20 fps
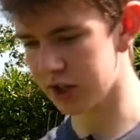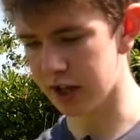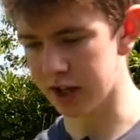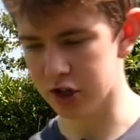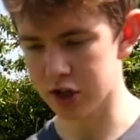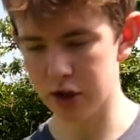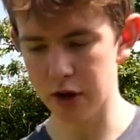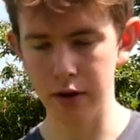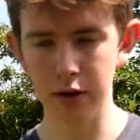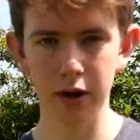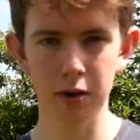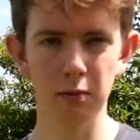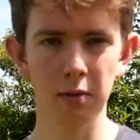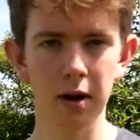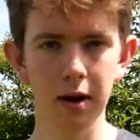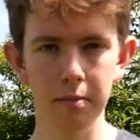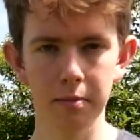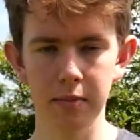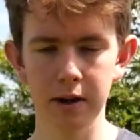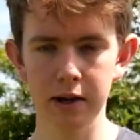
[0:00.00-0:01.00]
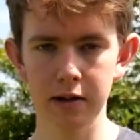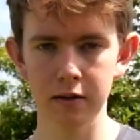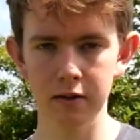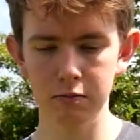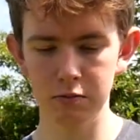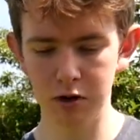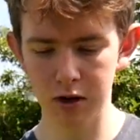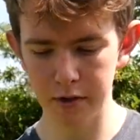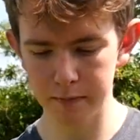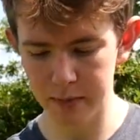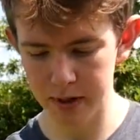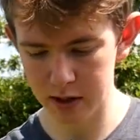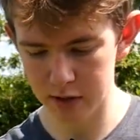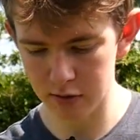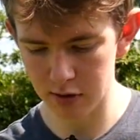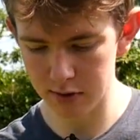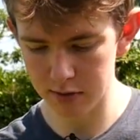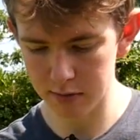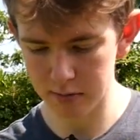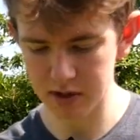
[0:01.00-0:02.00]
like showing what I've been
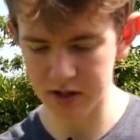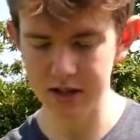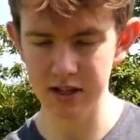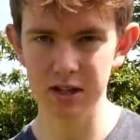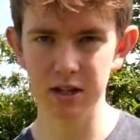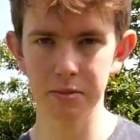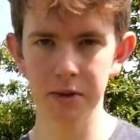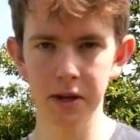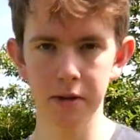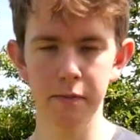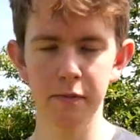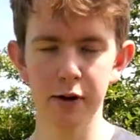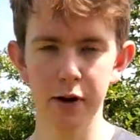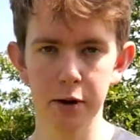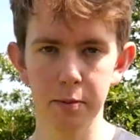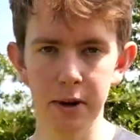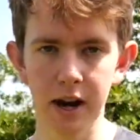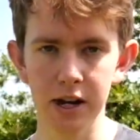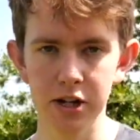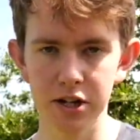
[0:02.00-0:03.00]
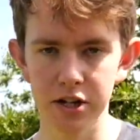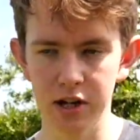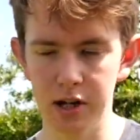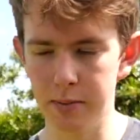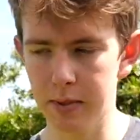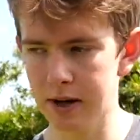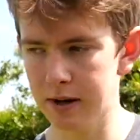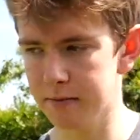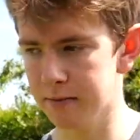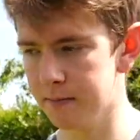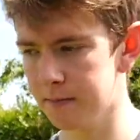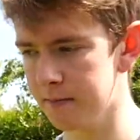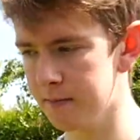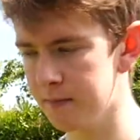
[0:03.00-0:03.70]
growing because it's something I'm very passionate about.